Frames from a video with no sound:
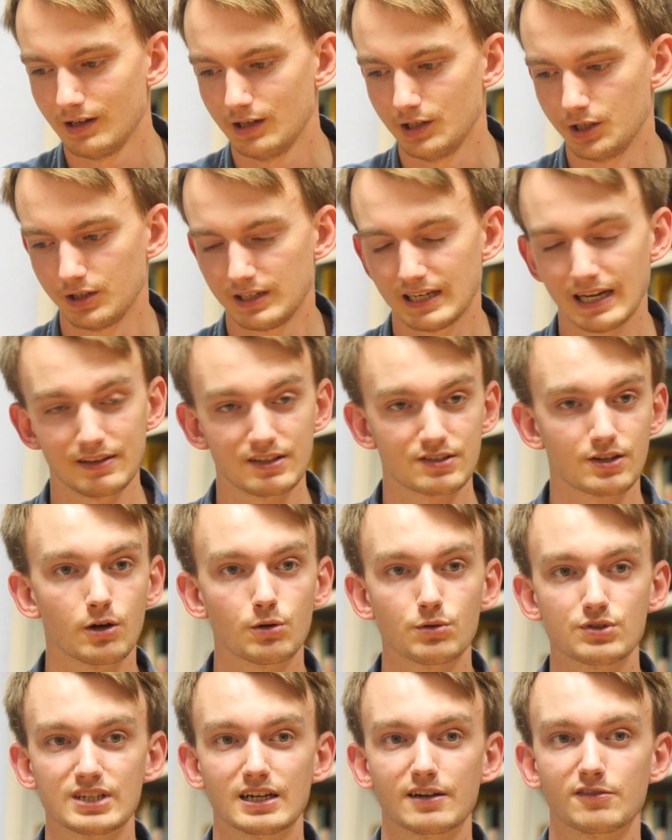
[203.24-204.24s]
You can get this
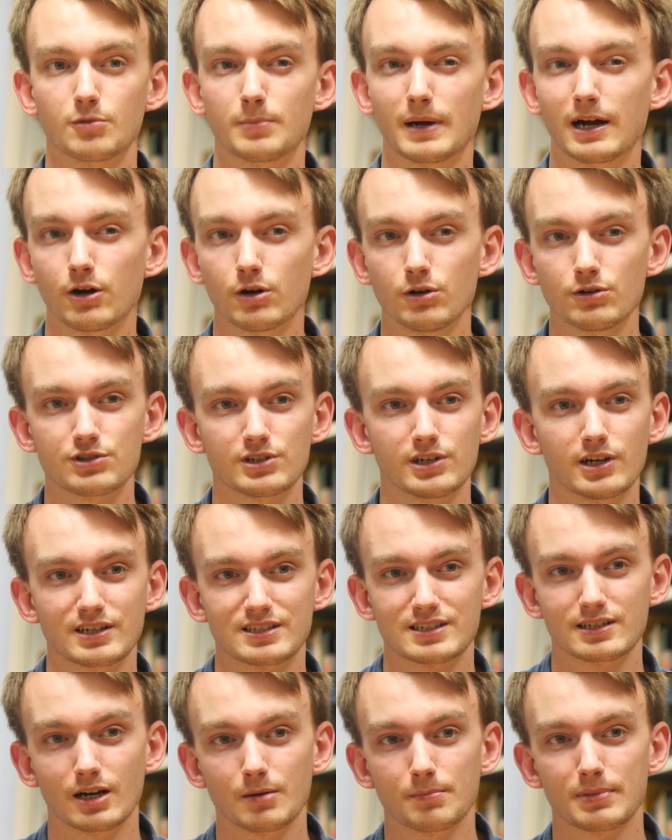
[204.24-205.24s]
whole set for about
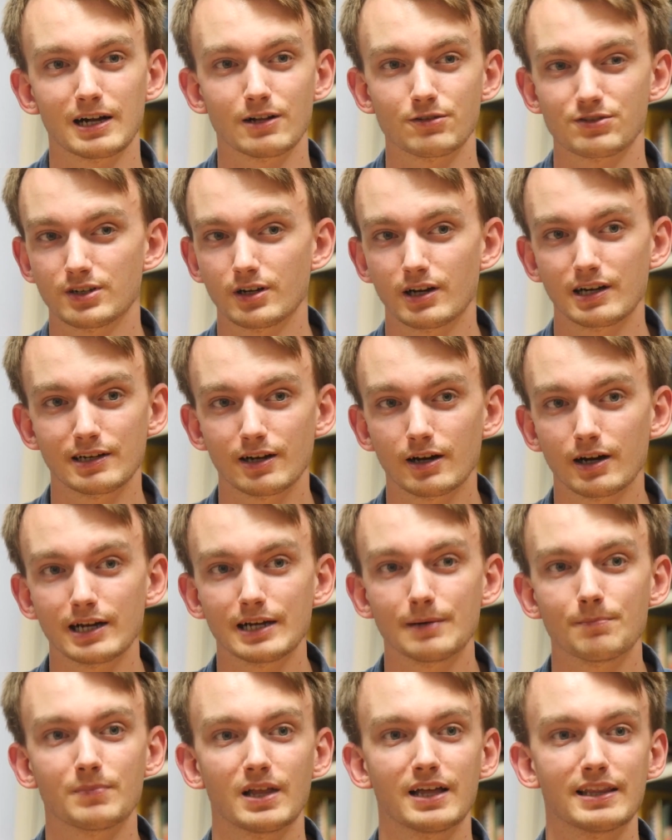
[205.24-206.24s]

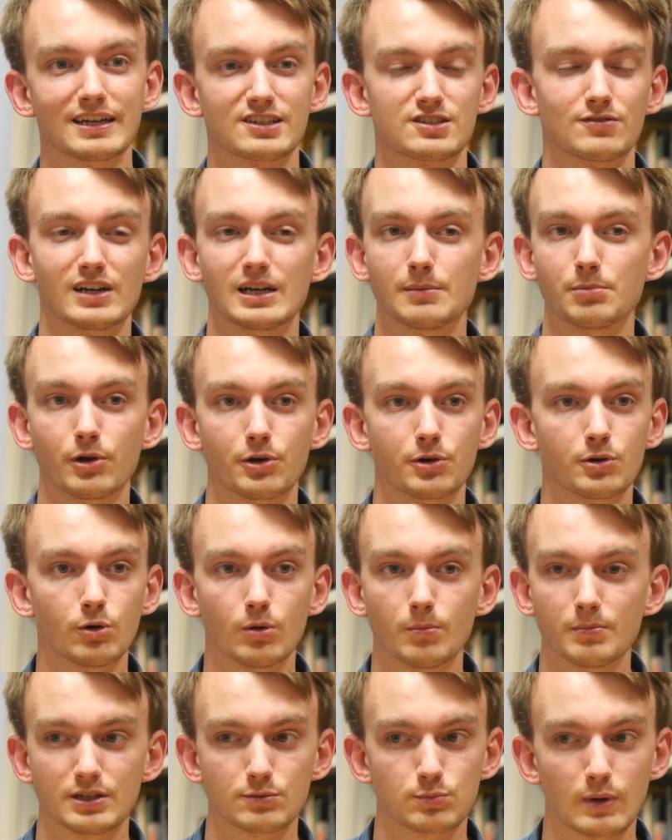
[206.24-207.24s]
£199.99, and that's available on
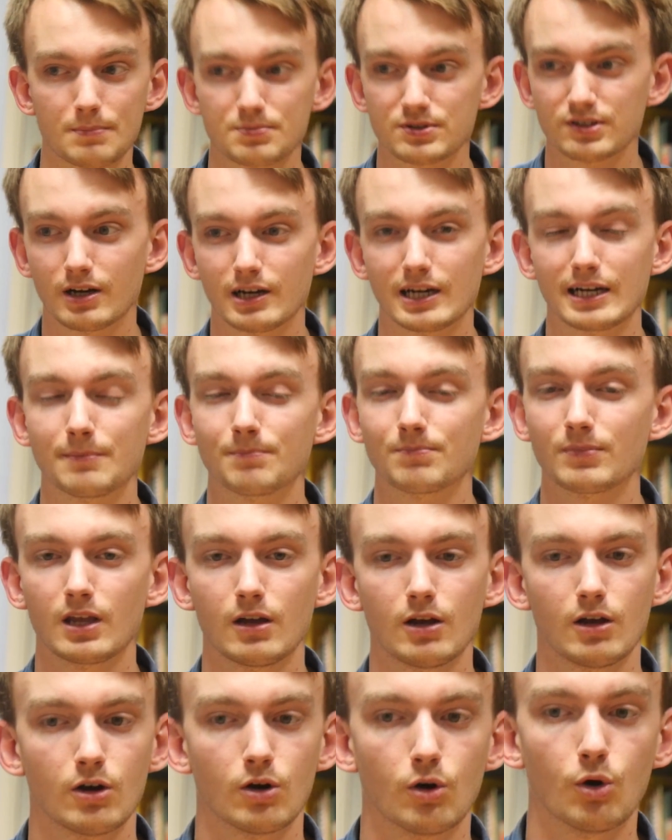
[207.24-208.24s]
Hornby's website,
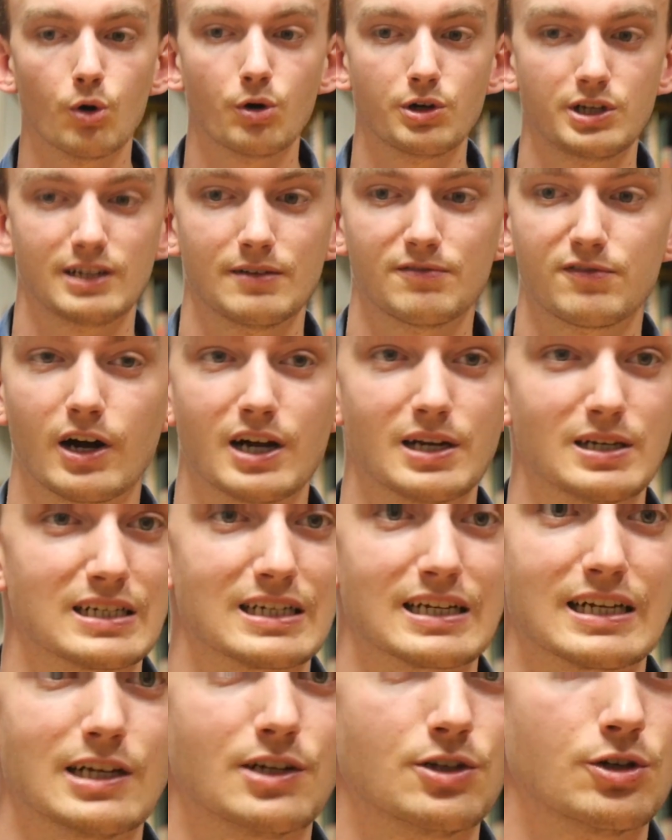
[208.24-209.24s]
or you can find
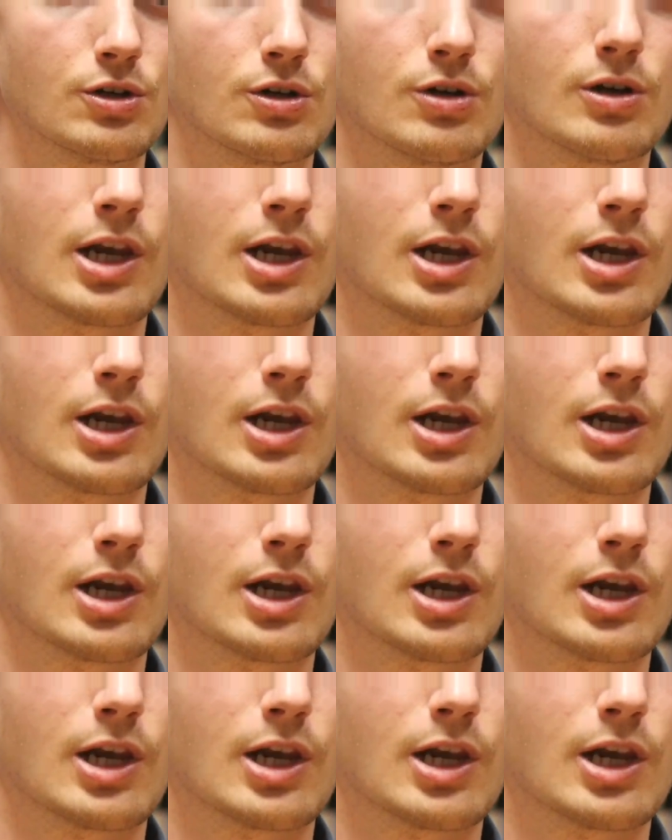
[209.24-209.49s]
it in your